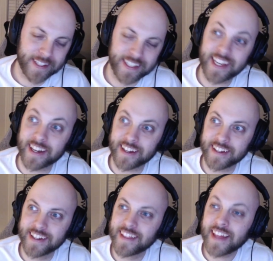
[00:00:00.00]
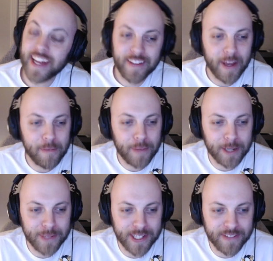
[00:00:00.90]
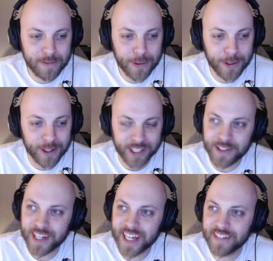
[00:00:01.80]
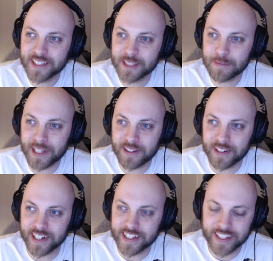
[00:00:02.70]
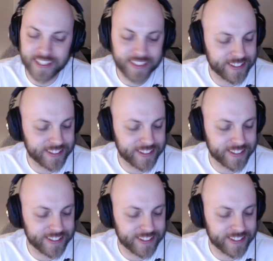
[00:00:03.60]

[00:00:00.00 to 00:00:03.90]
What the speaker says: yeah, that bugged me even more. Like you can't even spell it right. I just